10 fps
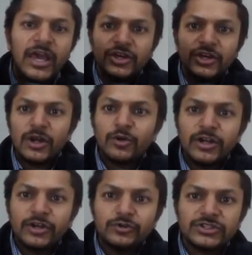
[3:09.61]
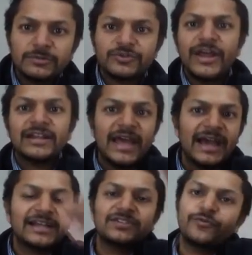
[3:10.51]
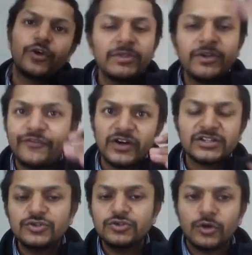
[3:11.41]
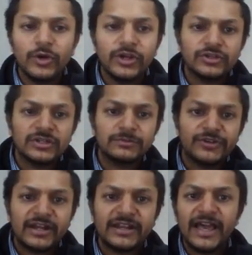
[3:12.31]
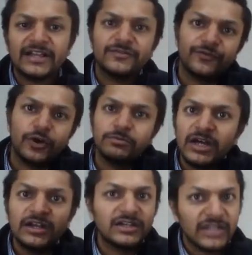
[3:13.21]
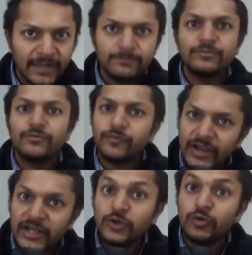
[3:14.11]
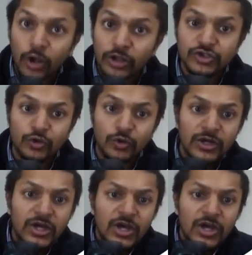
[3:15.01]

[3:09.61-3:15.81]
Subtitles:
You are going to subtract X from the first. You are going to subtract X from the time value also.